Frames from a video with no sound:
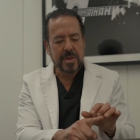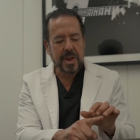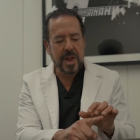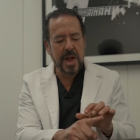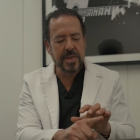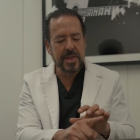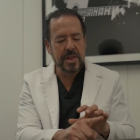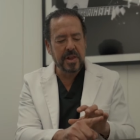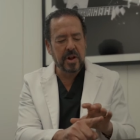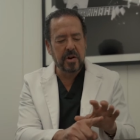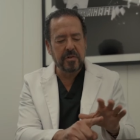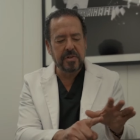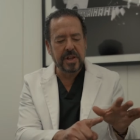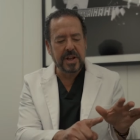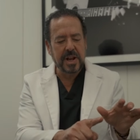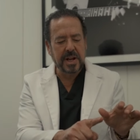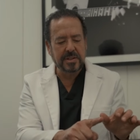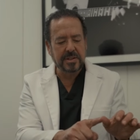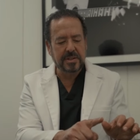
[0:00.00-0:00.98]
And then over the
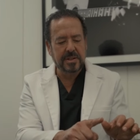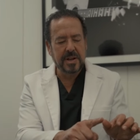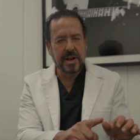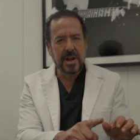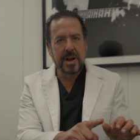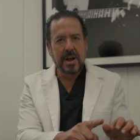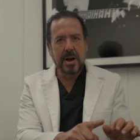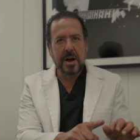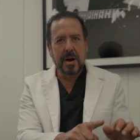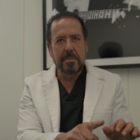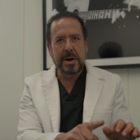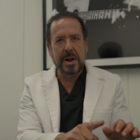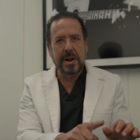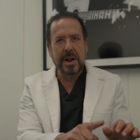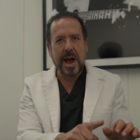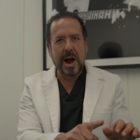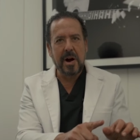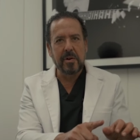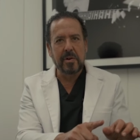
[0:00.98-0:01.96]
next about an
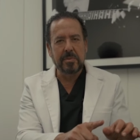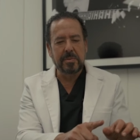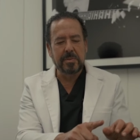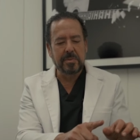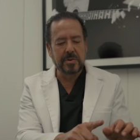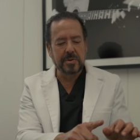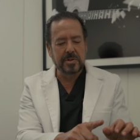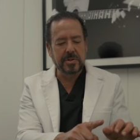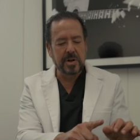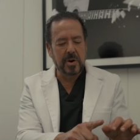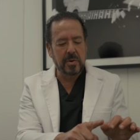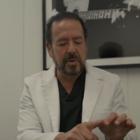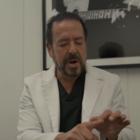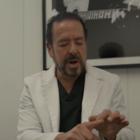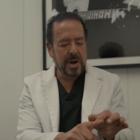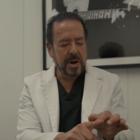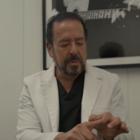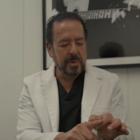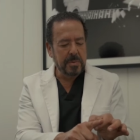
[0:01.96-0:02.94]
hour or so,
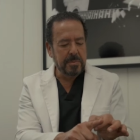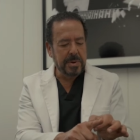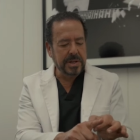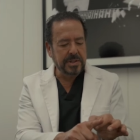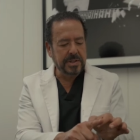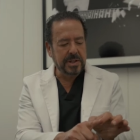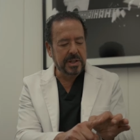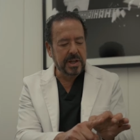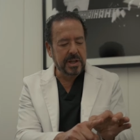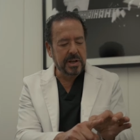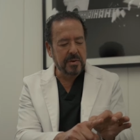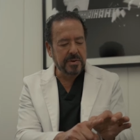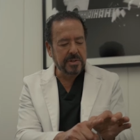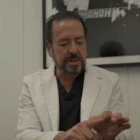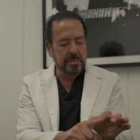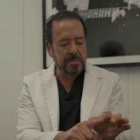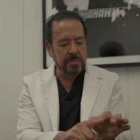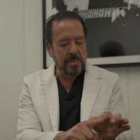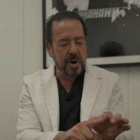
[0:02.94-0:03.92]
we're basically going
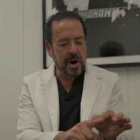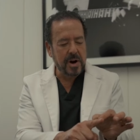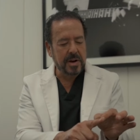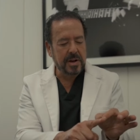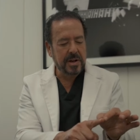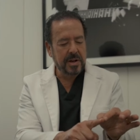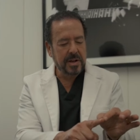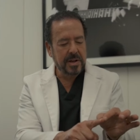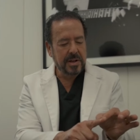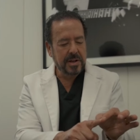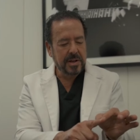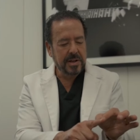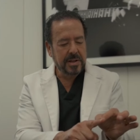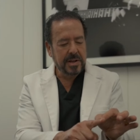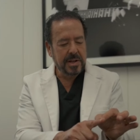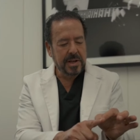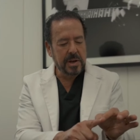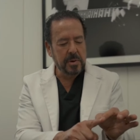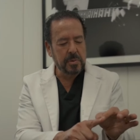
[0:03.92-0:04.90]
to mark
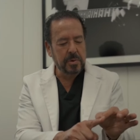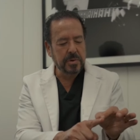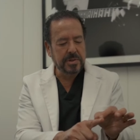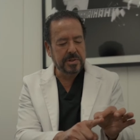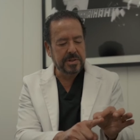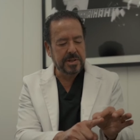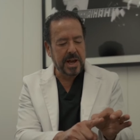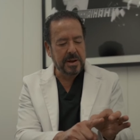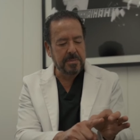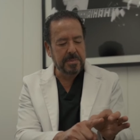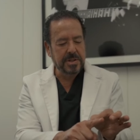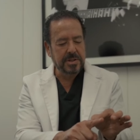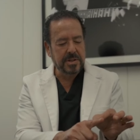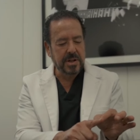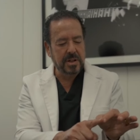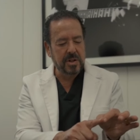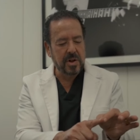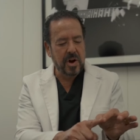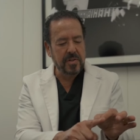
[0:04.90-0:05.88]
equal segments
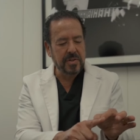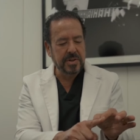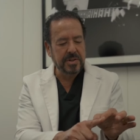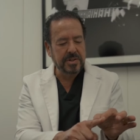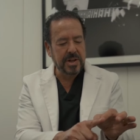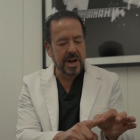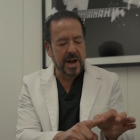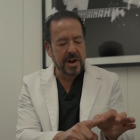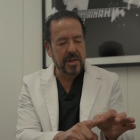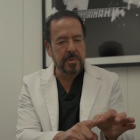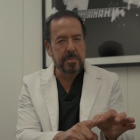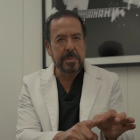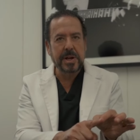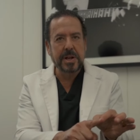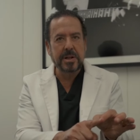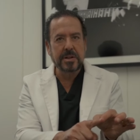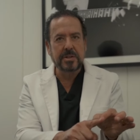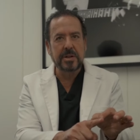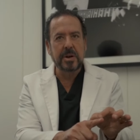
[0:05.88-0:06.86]
along the side of the
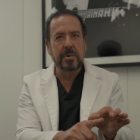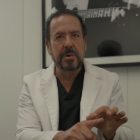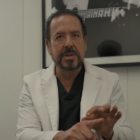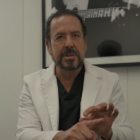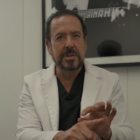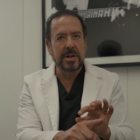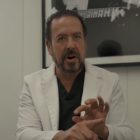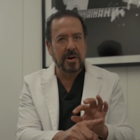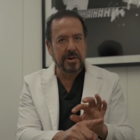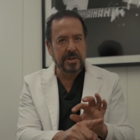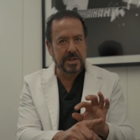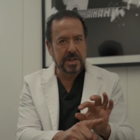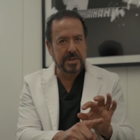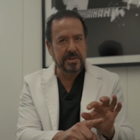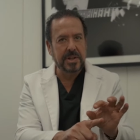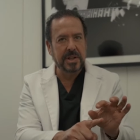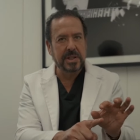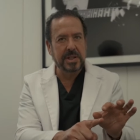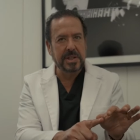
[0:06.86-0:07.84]
penis so it's
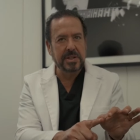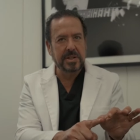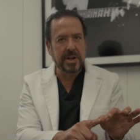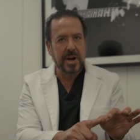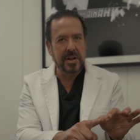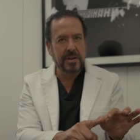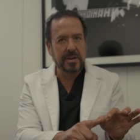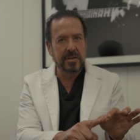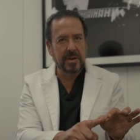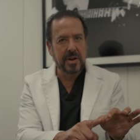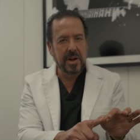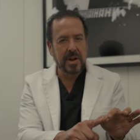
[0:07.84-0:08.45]
artistically done.